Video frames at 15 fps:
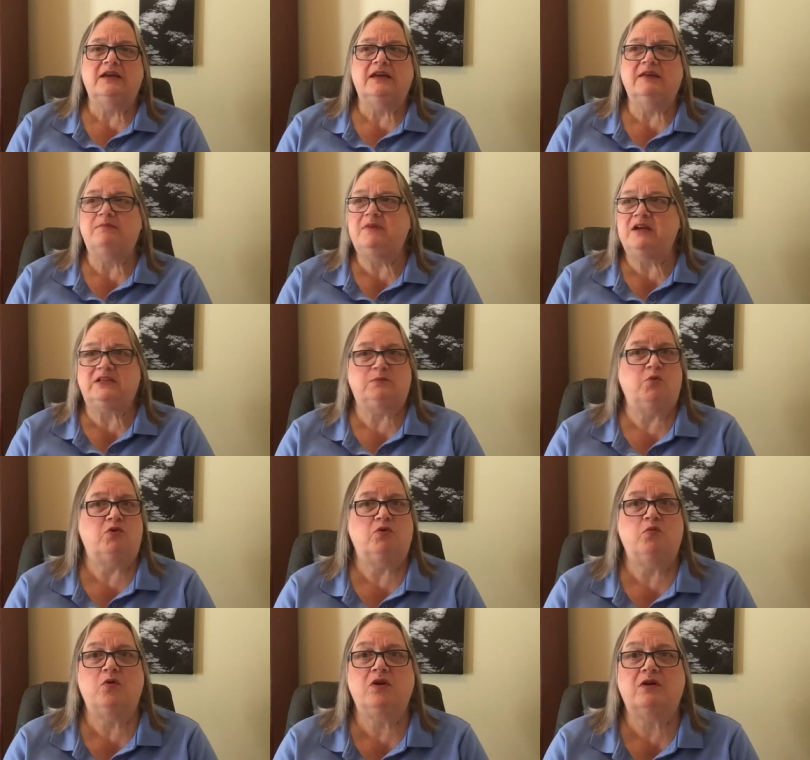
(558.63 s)
It makes
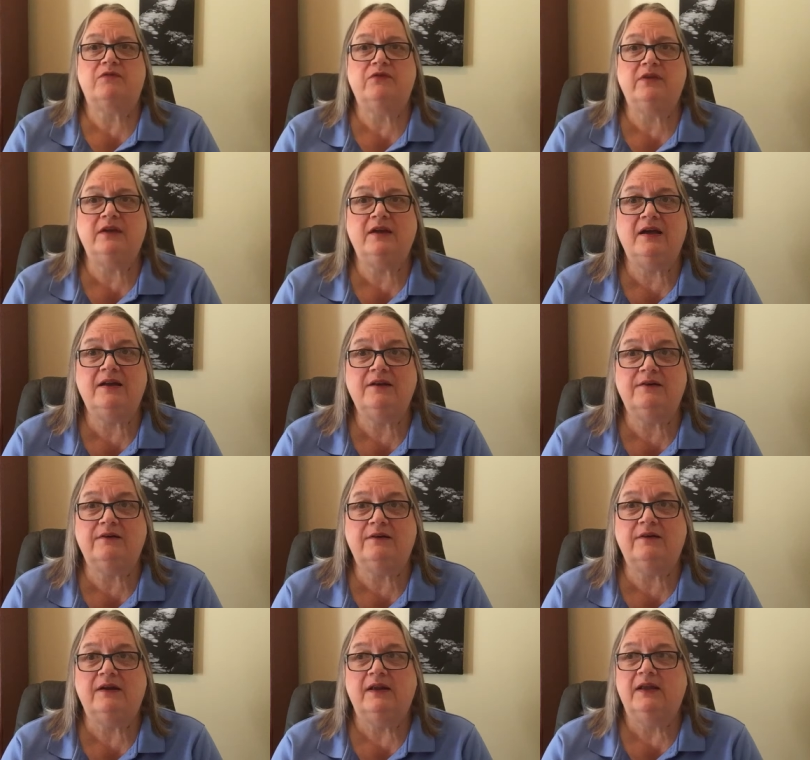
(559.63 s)
more work for the
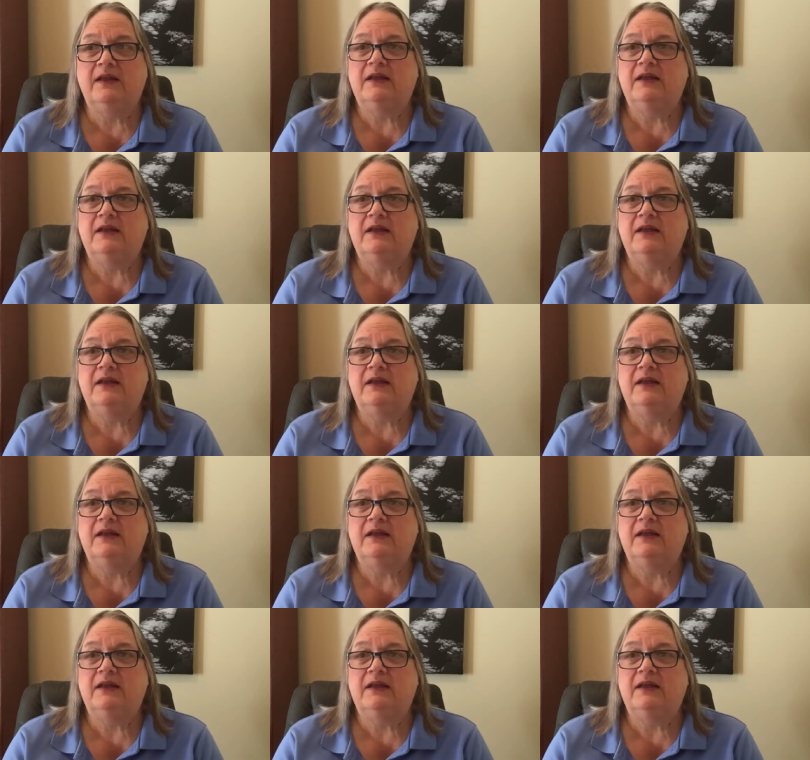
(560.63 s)
editor.